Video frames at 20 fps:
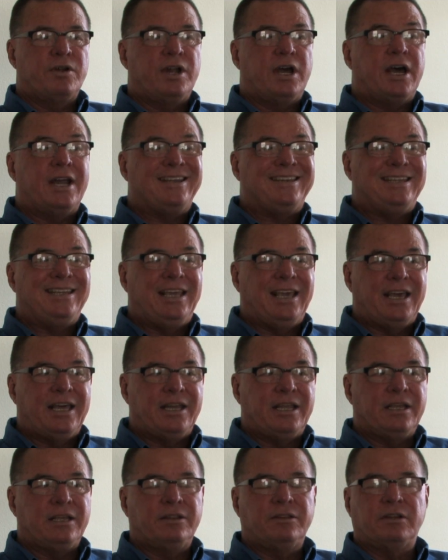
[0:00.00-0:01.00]
not
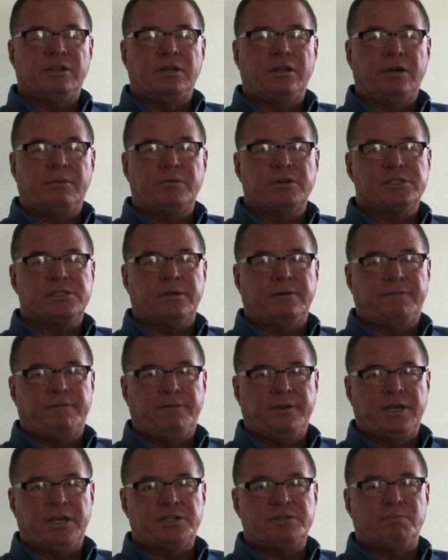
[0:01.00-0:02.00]
getting the numbers of
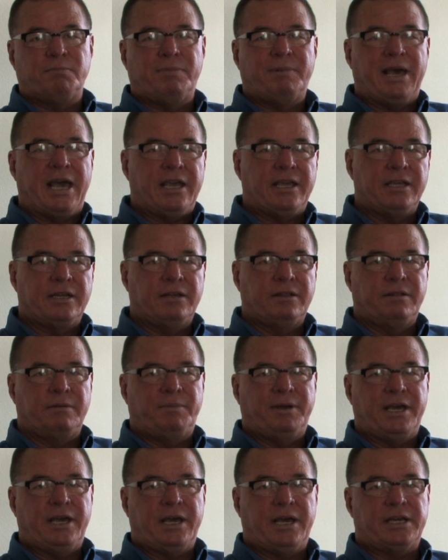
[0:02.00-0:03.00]
fish back into
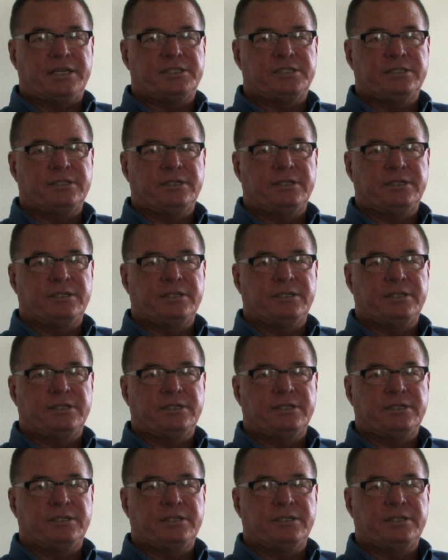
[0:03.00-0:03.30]
the pass.